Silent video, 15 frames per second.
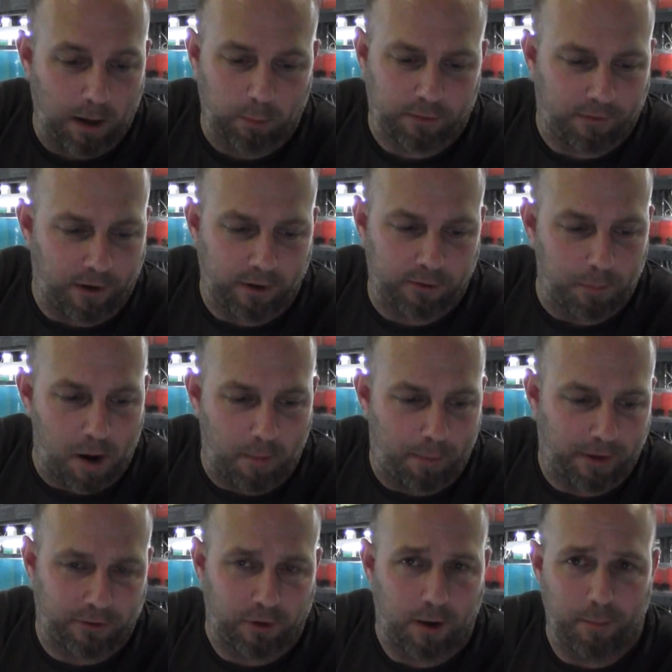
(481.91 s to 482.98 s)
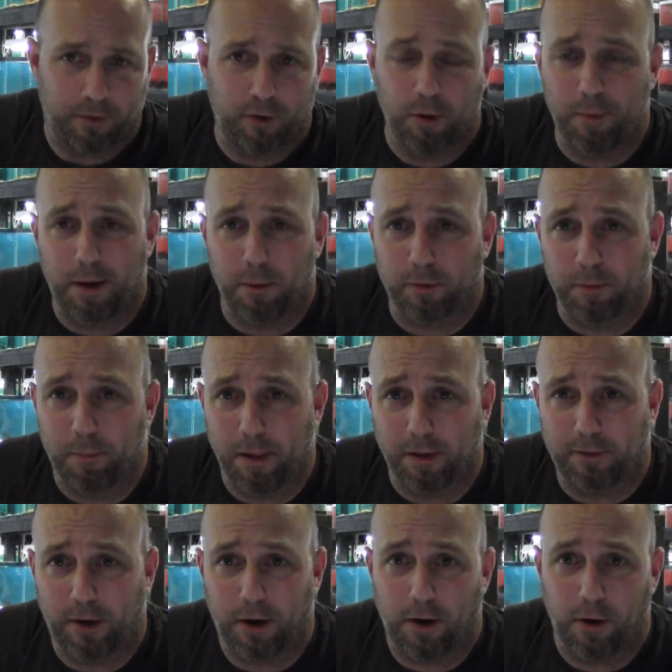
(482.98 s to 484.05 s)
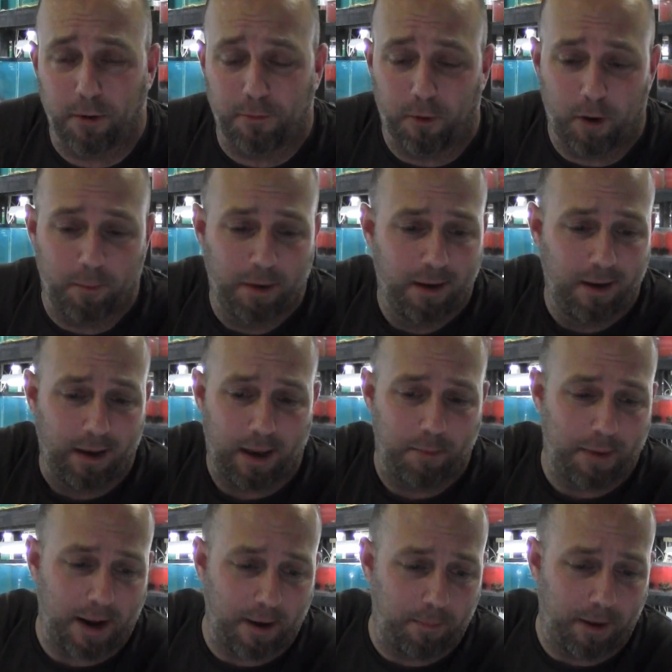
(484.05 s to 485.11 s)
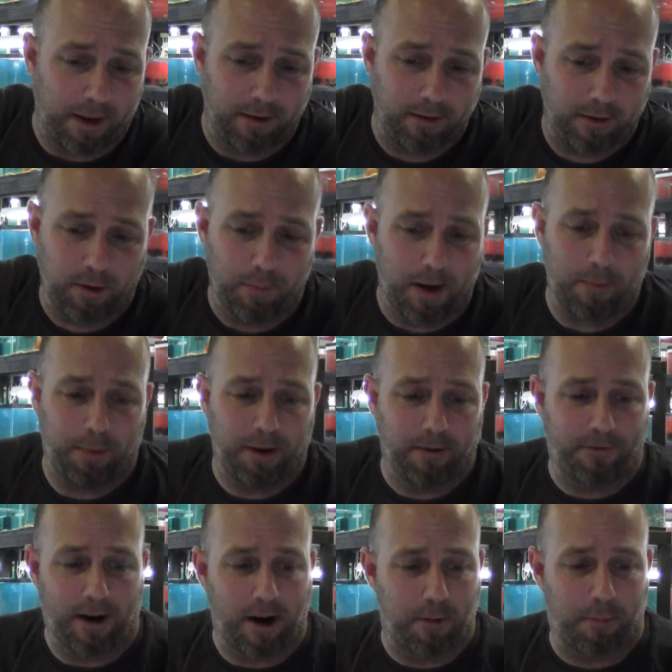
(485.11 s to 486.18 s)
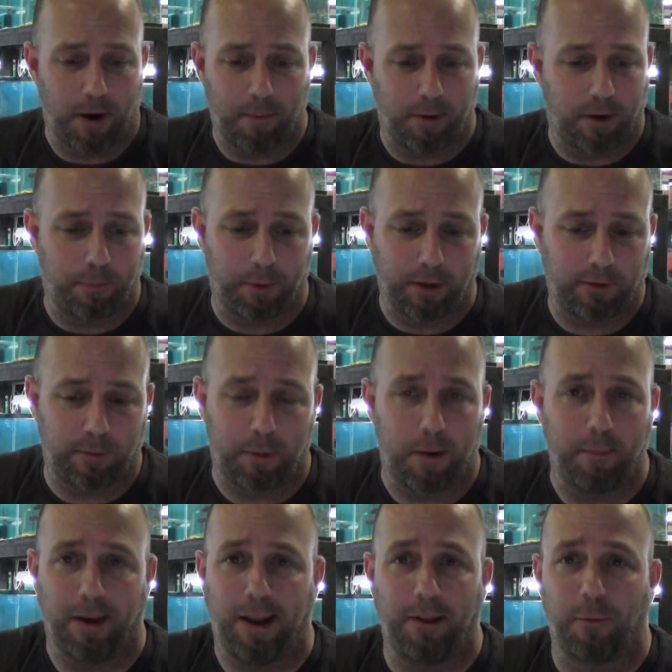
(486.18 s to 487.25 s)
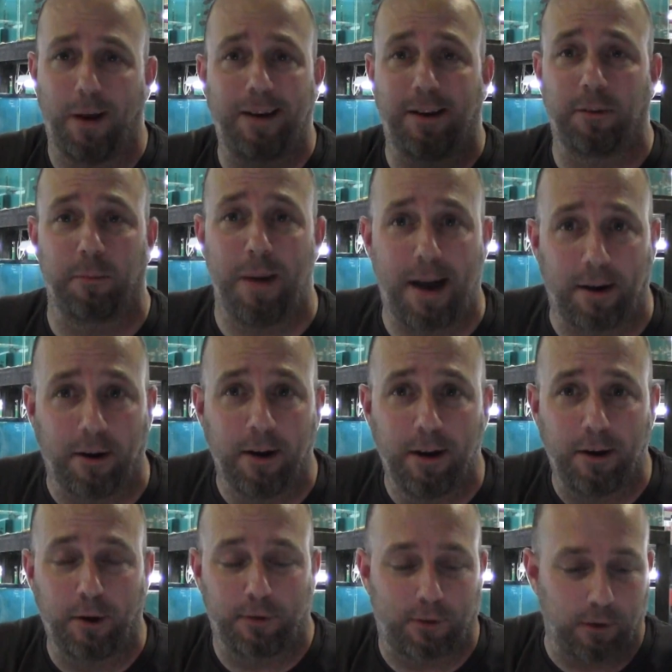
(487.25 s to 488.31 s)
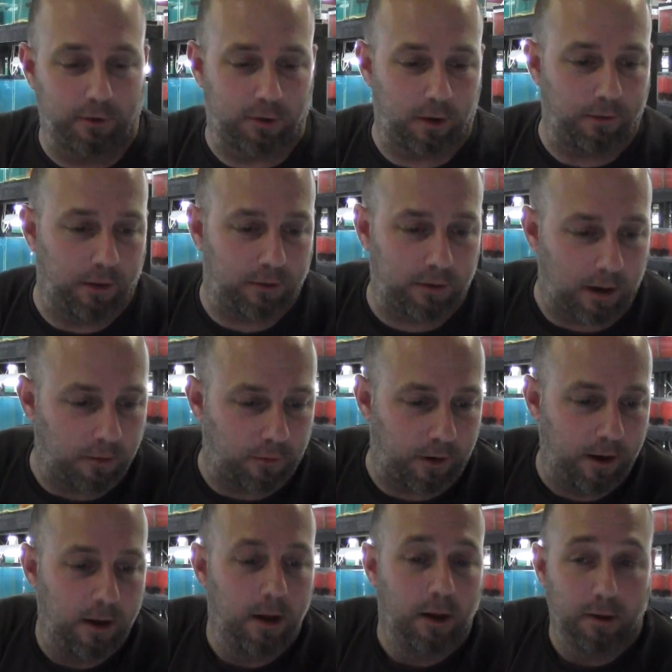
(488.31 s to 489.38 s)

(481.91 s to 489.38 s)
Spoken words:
It was a very small picture. I'm assuming it was a military uniform. It might have been, you might be in a fire department or police department. Either way, it doesn't matter. You're still serving this country.